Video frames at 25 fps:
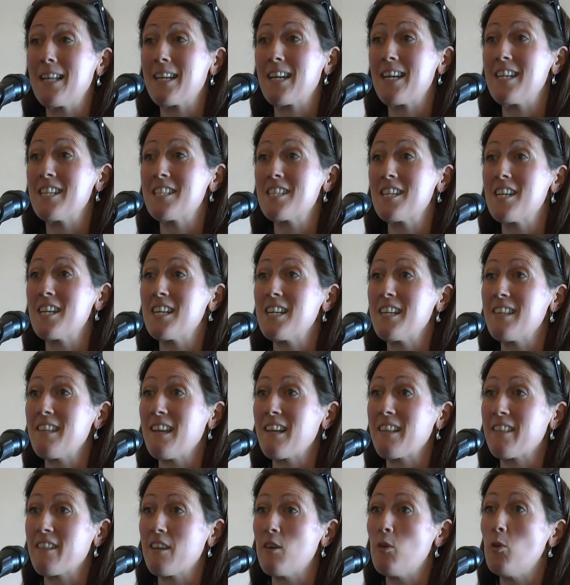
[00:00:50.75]
And I certainly
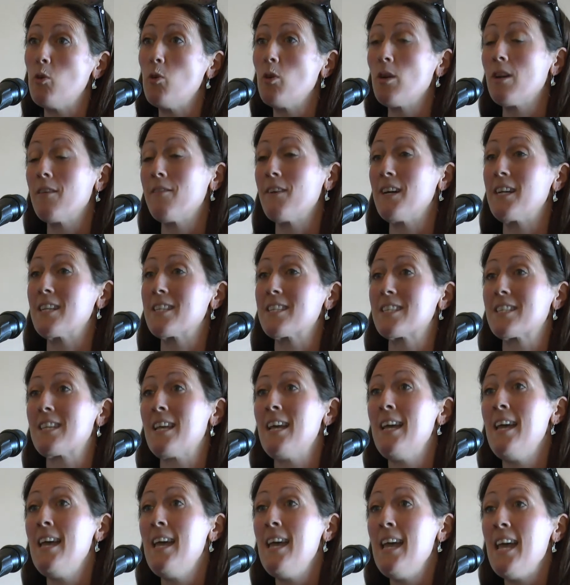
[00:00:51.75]
think that all of
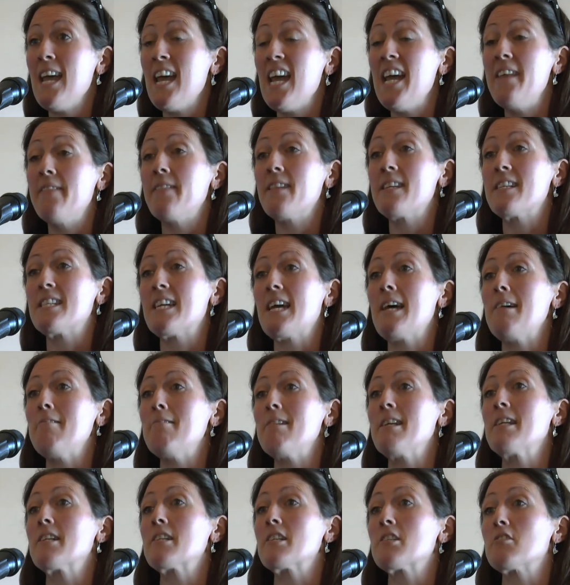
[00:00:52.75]
us in the
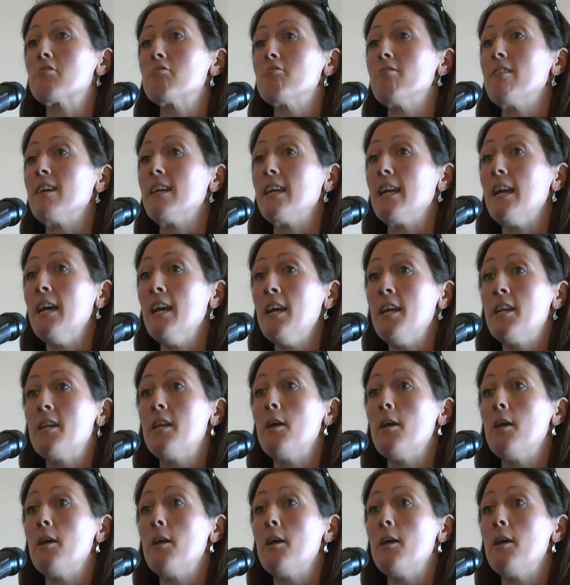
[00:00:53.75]
dairy industry,